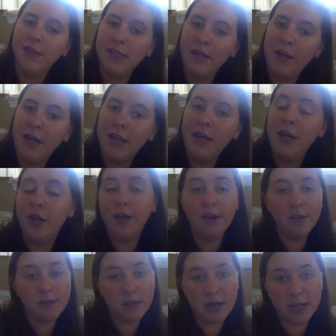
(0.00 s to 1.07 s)
Sunday.
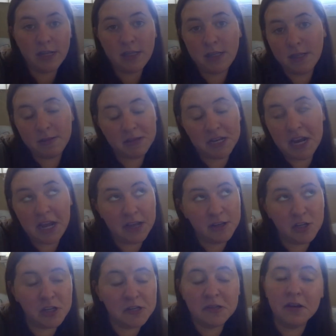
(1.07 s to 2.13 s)
So today, today
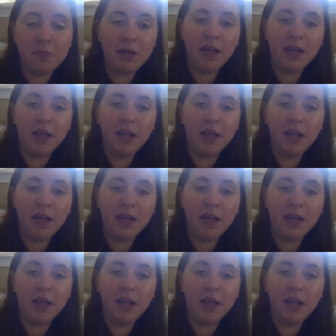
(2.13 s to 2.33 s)
is just going to be